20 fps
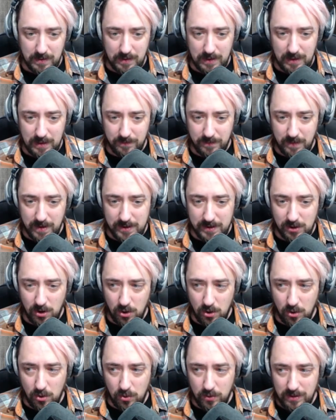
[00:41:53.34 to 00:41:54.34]
If I
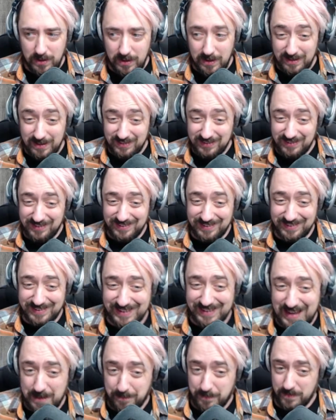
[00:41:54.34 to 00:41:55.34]
go
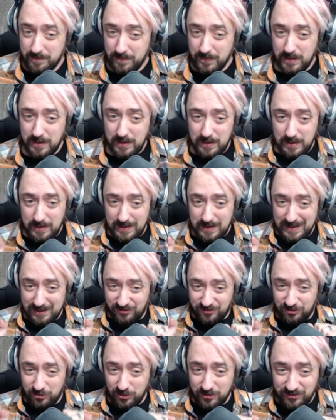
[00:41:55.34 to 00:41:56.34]
skip, it
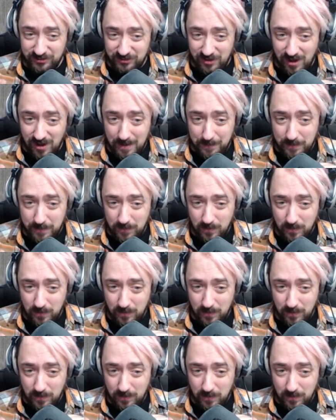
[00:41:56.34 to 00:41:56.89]
should stop